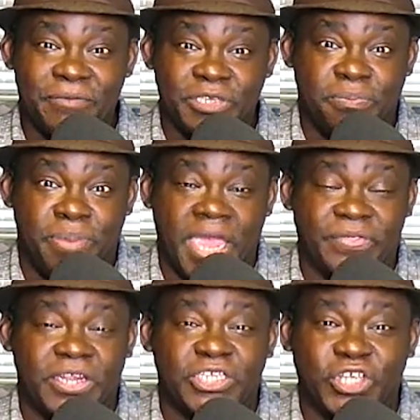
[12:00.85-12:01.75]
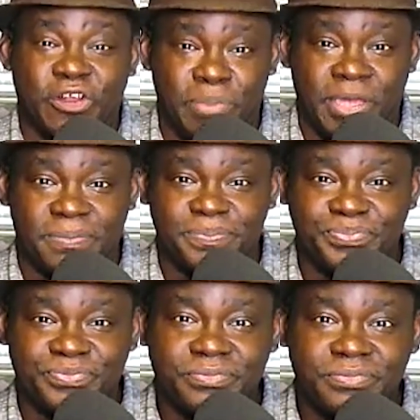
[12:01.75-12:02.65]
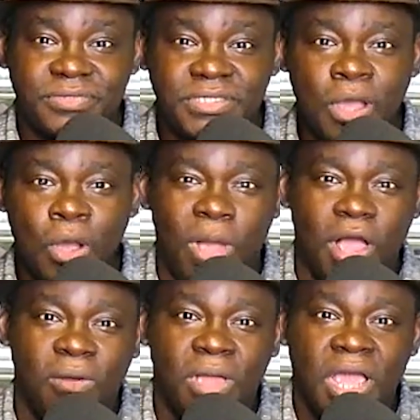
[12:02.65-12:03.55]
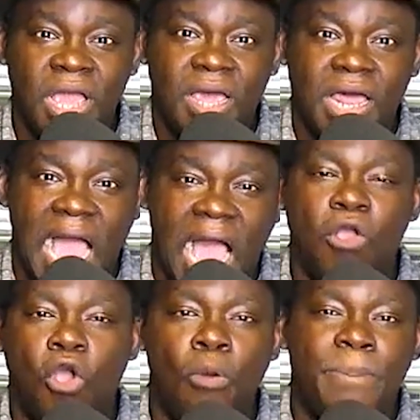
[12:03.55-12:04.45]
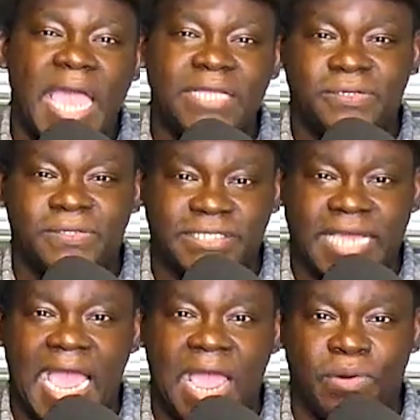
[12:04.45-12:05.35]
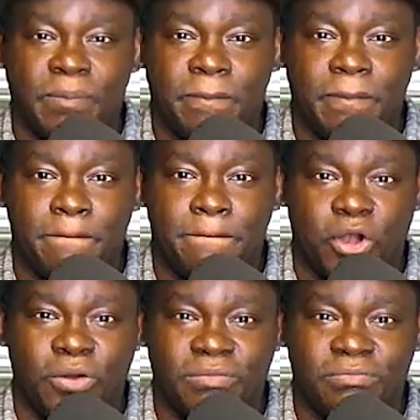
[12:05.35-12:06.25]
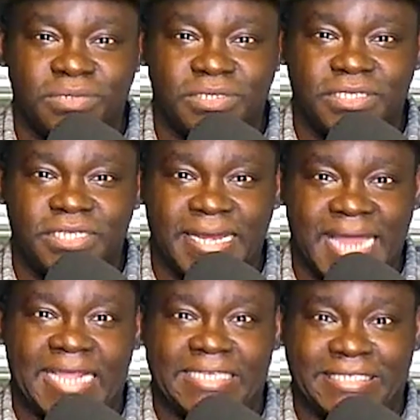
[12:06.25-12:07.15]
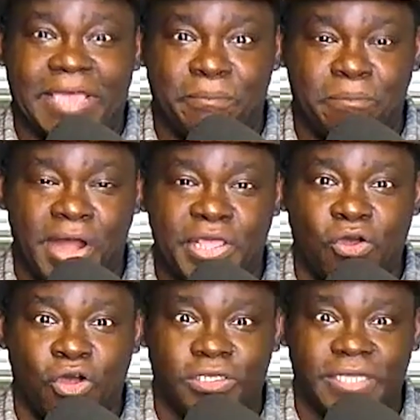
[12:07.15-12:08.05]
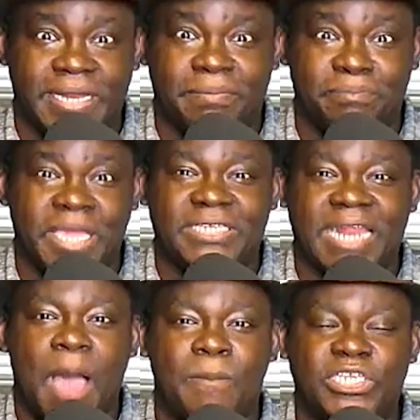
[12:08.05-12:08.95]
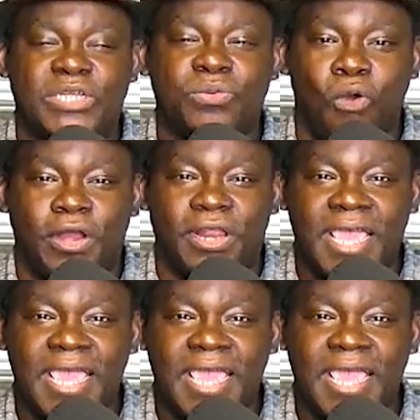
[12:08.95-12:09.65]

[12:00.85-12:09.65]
was bigger than it should have been. Well, I'll go back to the time when Bert did not accept money or didn't mention how much he wanted,